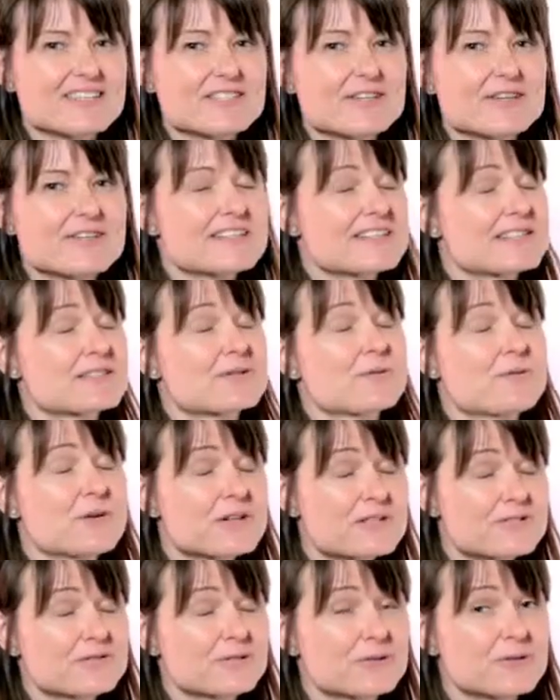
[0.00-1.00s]
Tony does a
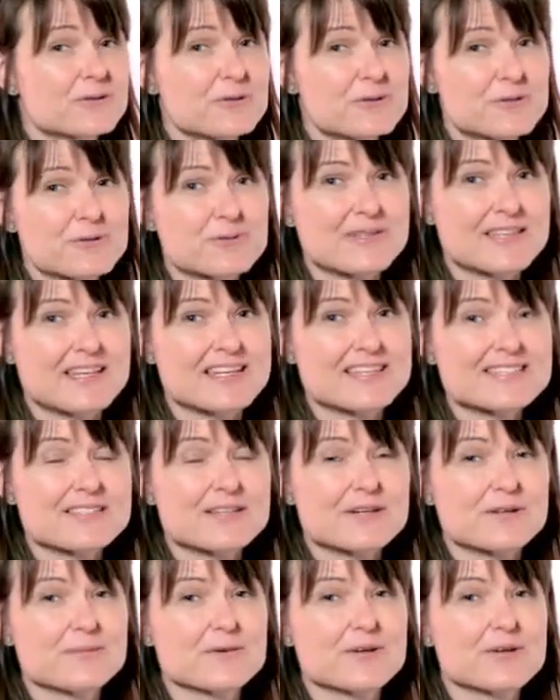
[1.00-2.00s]
wonderful course with us
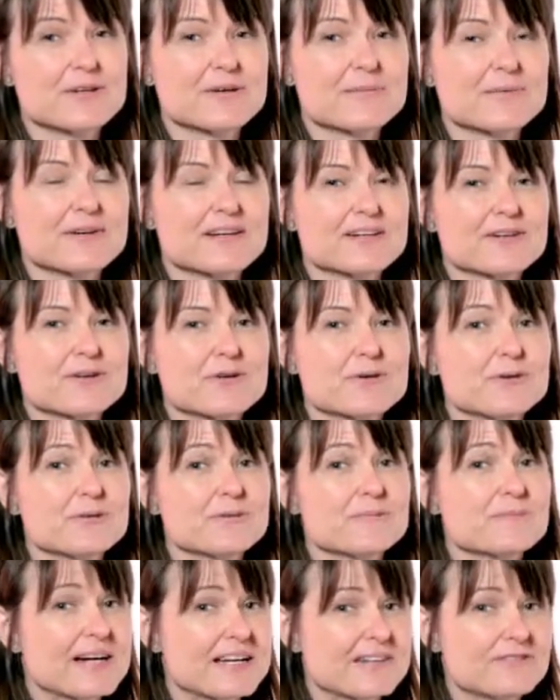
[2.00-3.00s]
on Merkaba
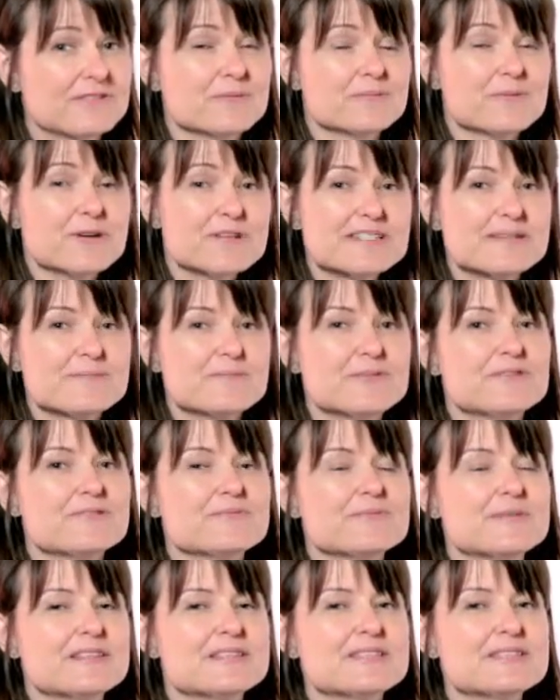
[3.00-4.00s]
called Mindful Body
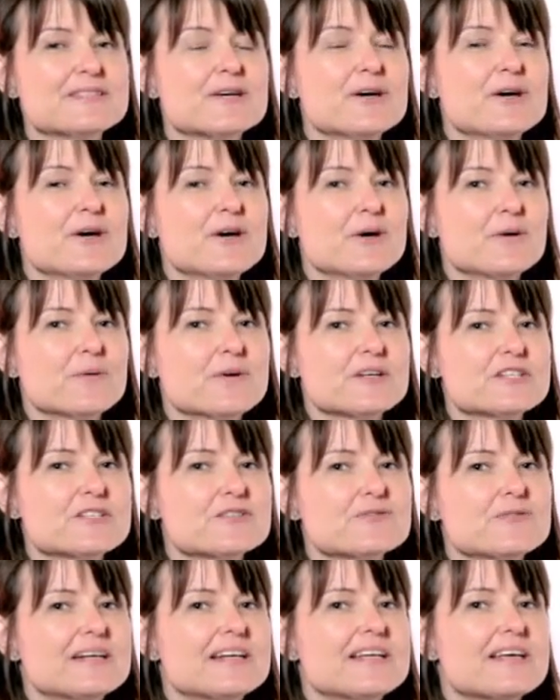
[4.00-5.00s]
Movements, which
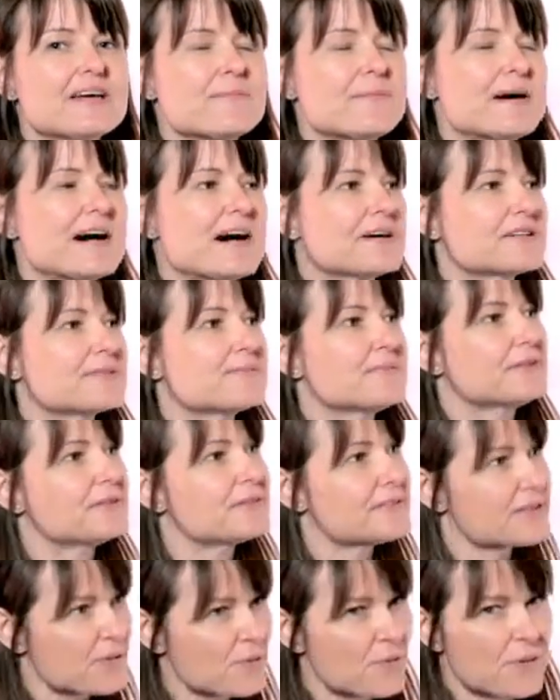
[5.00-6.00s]
is really about
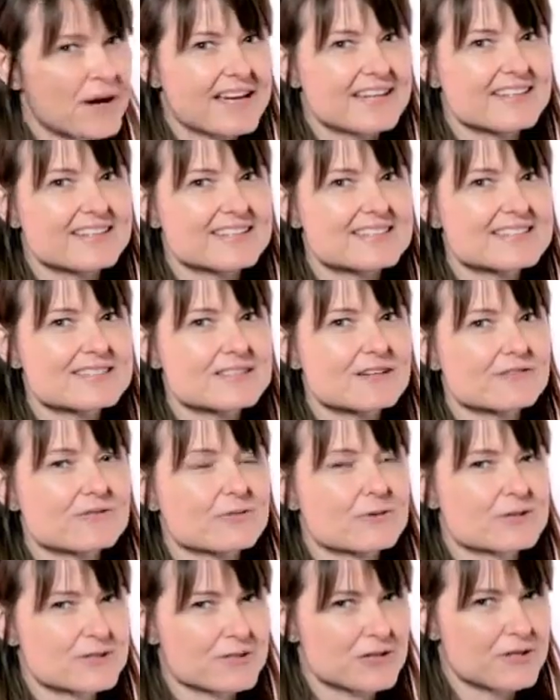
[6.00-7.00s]
building awareness of
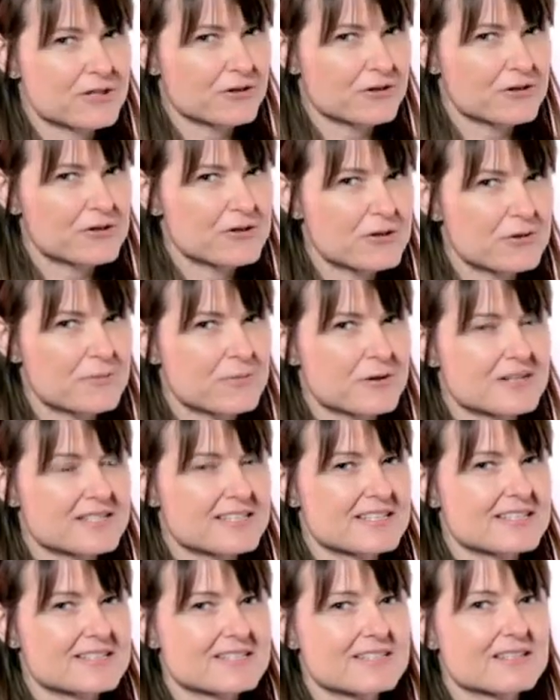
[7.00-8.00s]
what's going on in your
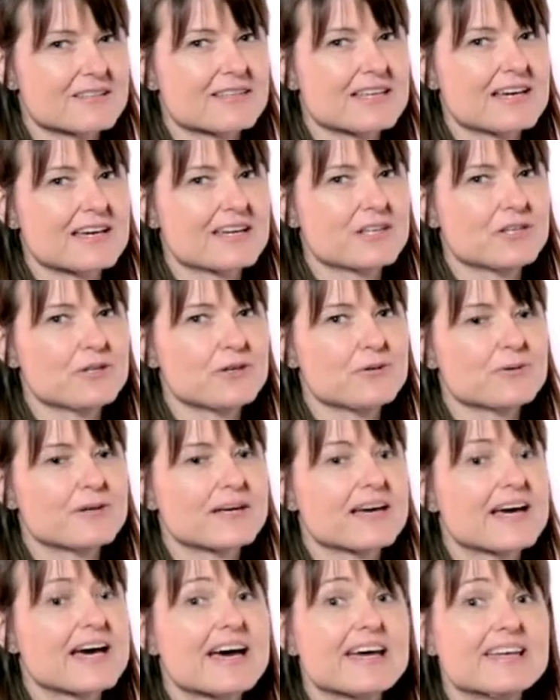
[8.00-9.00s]
body so that you
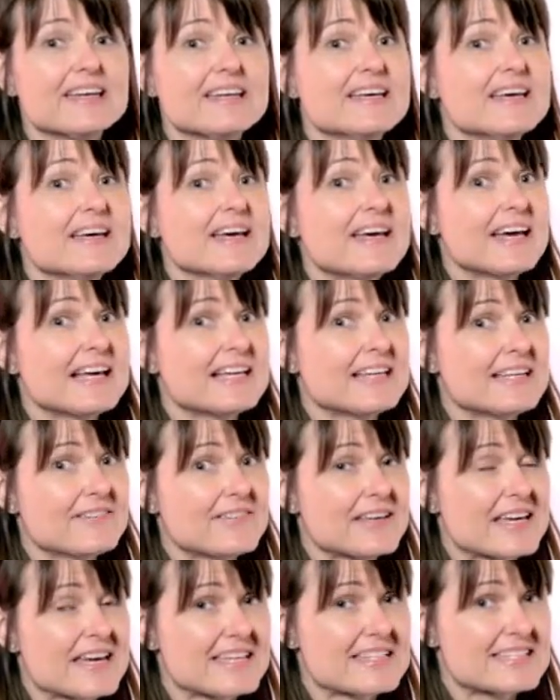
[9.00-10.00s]
can
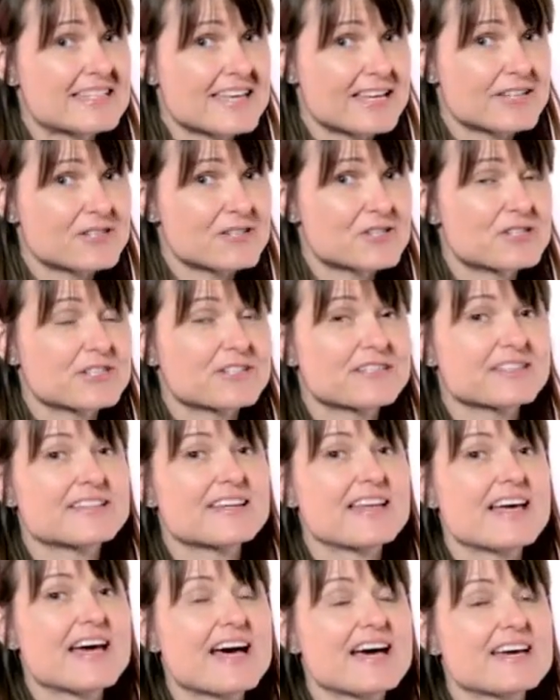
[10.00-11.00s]
alleviate
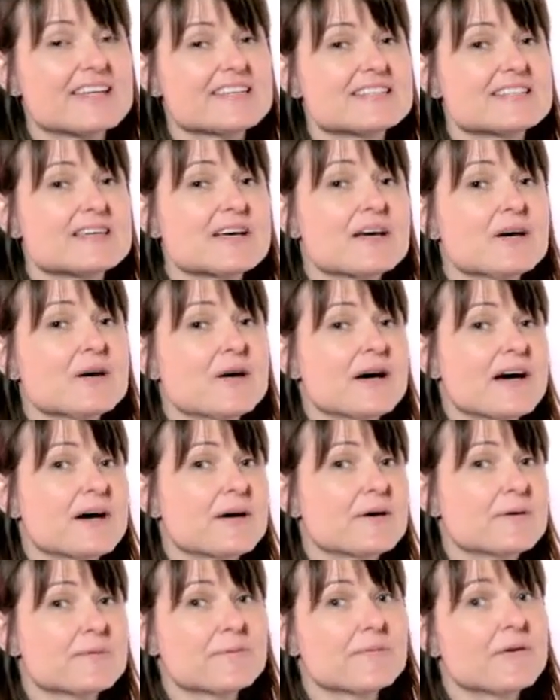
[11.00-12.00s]
tension and
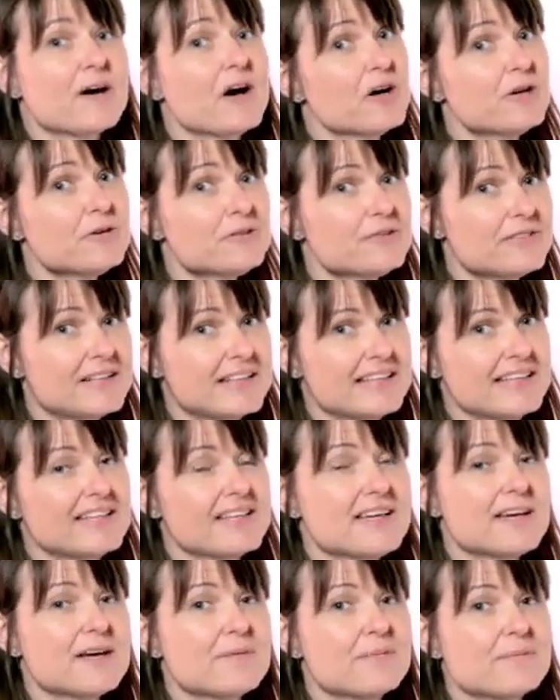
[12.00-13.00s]
hopefully
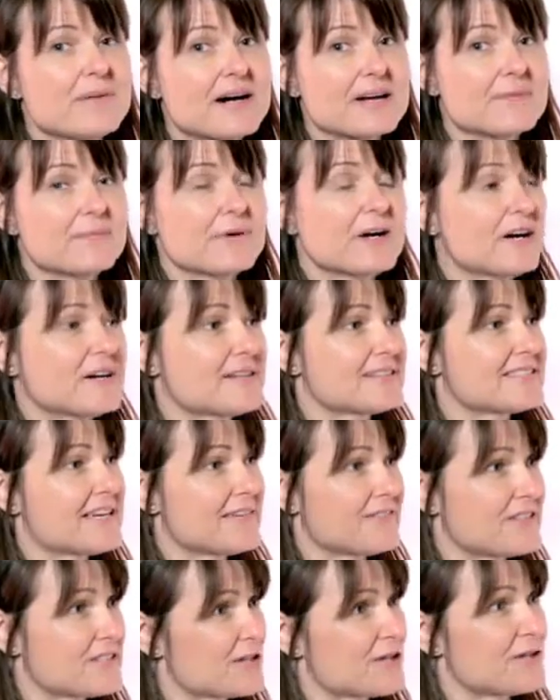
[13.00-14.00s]
bypass
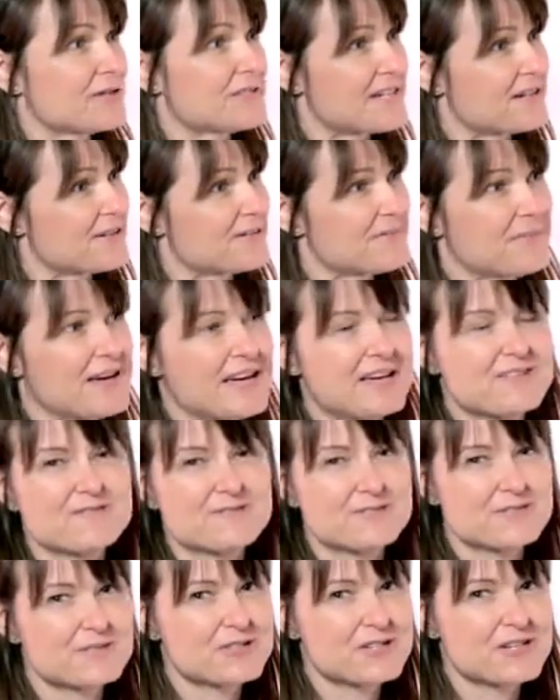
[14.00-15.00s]
having to go down a
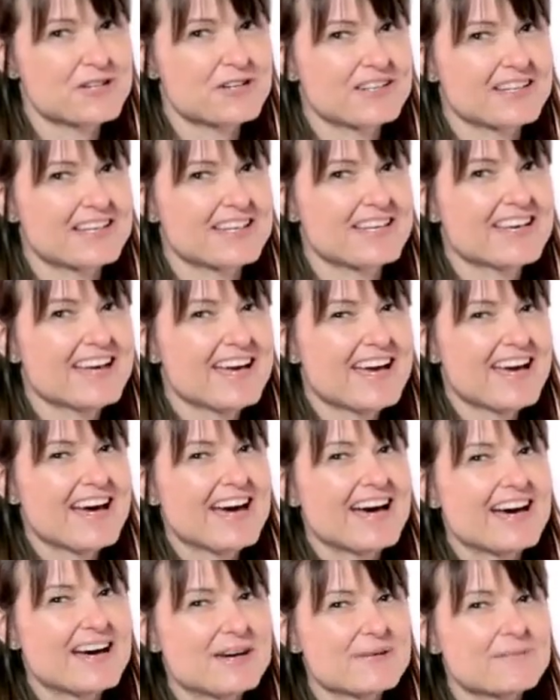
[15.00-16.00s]
painful journey.
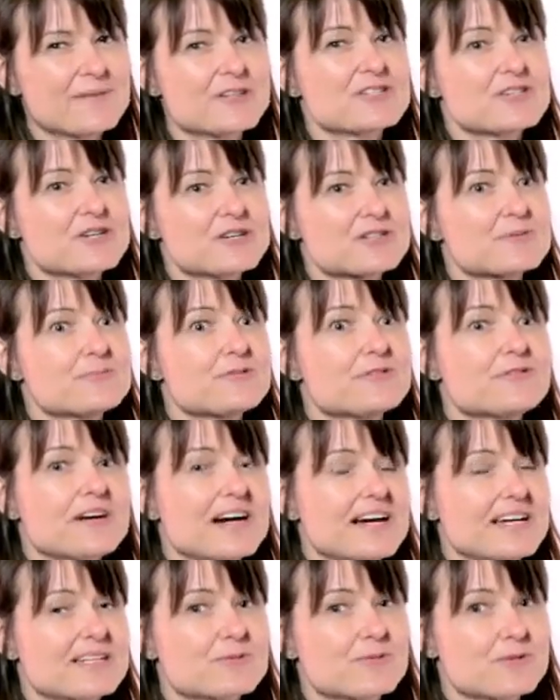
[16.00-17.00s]
And she also
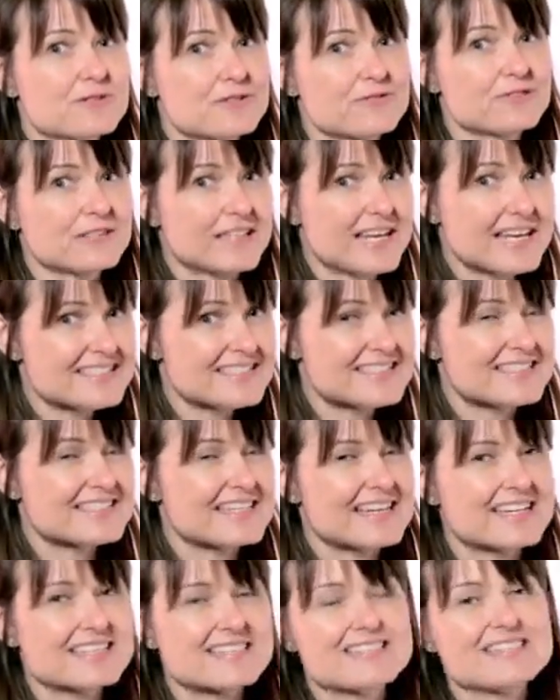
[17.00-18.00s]
provides wonderful
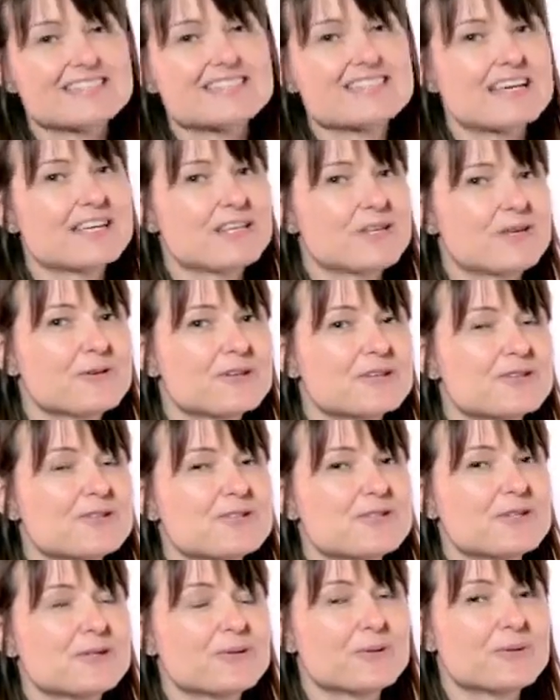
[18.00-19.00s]
exercises that you can
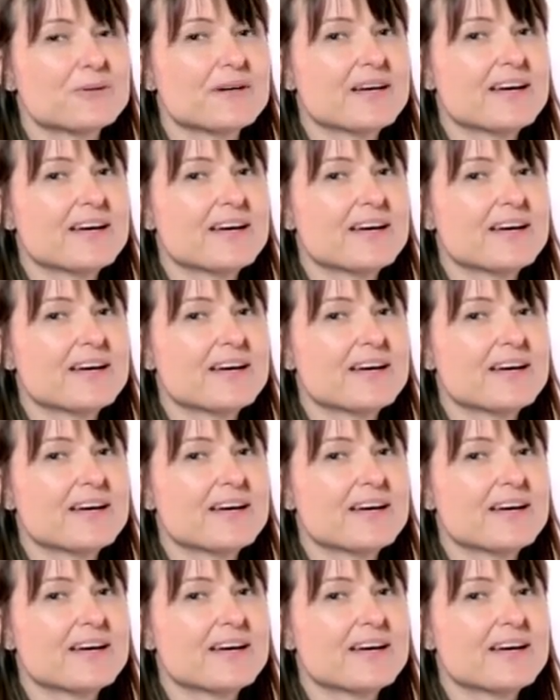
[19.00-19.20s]
do.